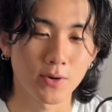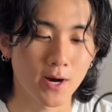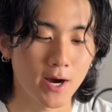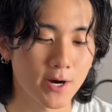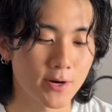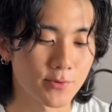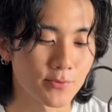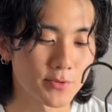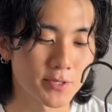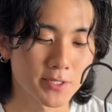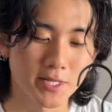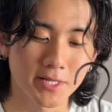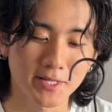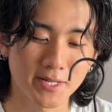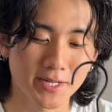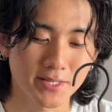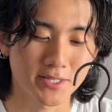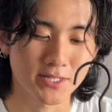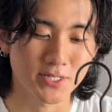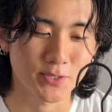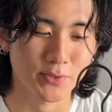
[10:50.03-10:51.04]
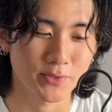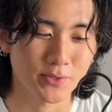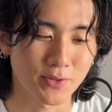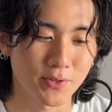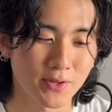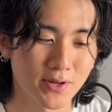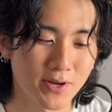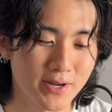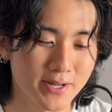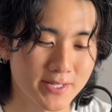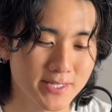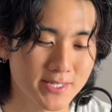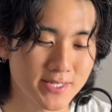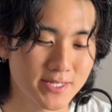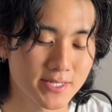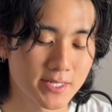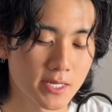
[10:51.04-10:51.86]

I really like this one a lot.